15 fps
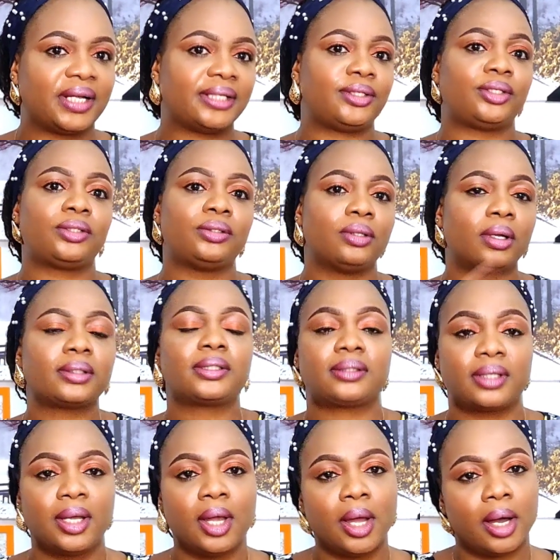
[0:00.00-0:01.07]
that is
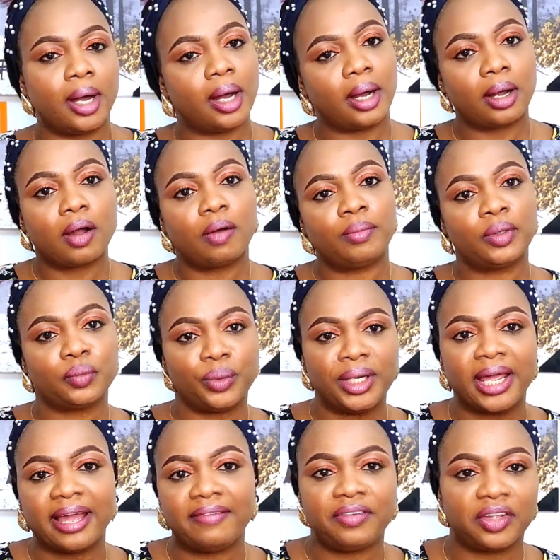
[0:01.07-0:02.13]
not common with
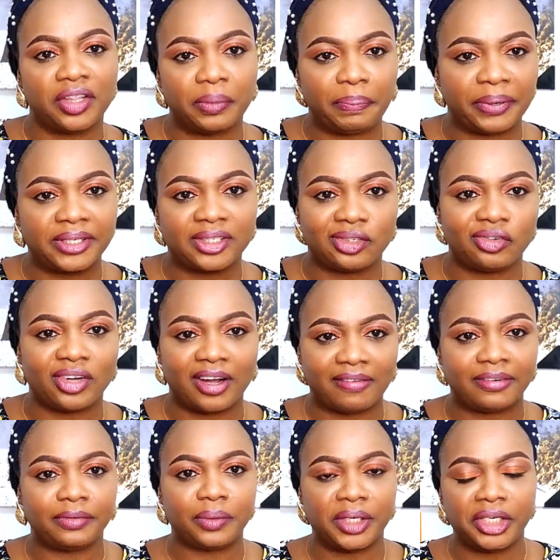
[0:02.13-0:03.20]
every other person you
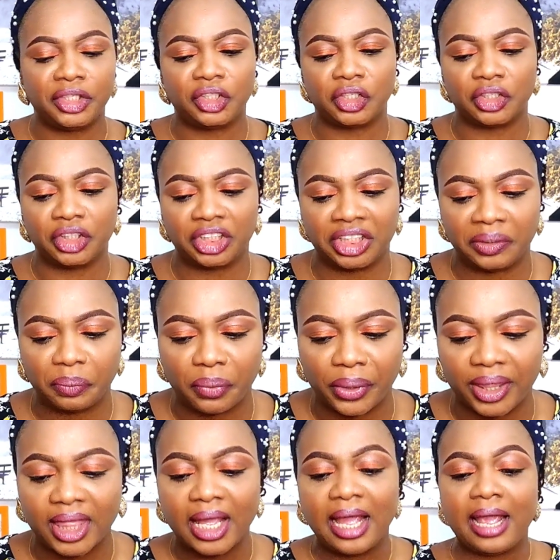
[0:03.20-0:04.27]
have a relationship
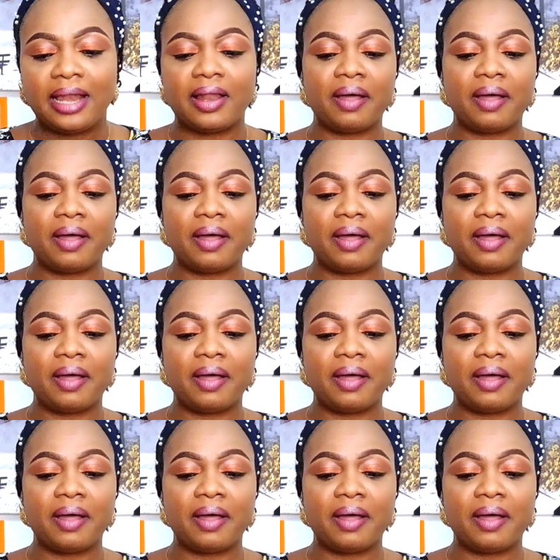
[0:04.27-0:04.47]
with.